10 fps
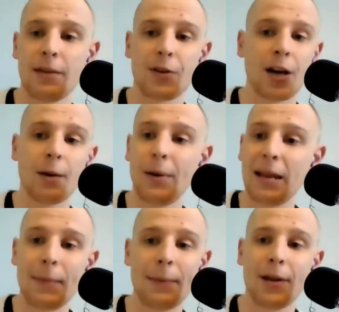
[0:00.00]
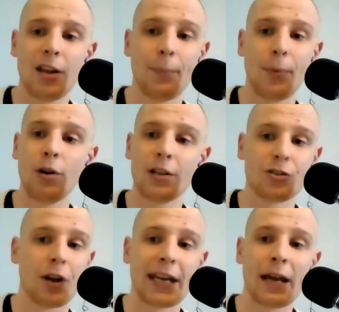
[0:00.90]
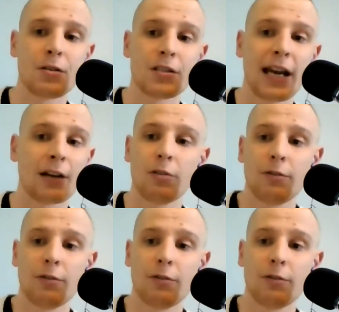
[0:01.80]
If you're going to play men behind the ball and try counter-attack,